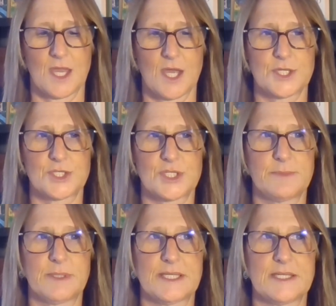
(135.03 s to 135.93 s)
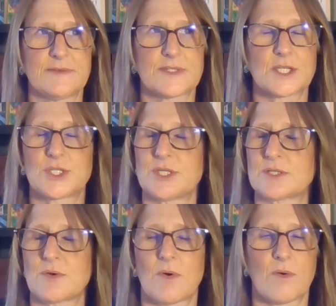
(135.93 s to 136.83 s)
She believes that she
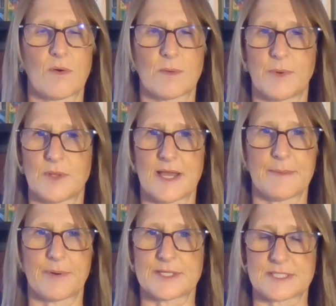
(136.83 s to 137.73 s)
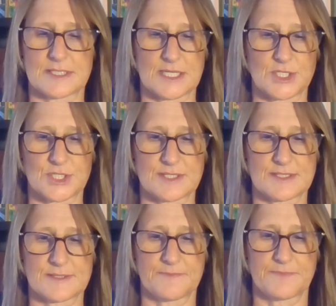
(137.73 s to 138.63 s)
is horrible at
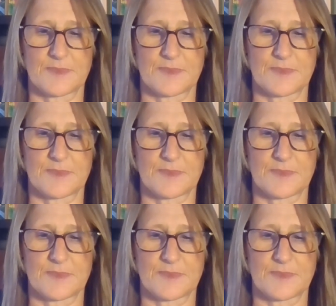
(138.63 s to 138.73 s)
presentations.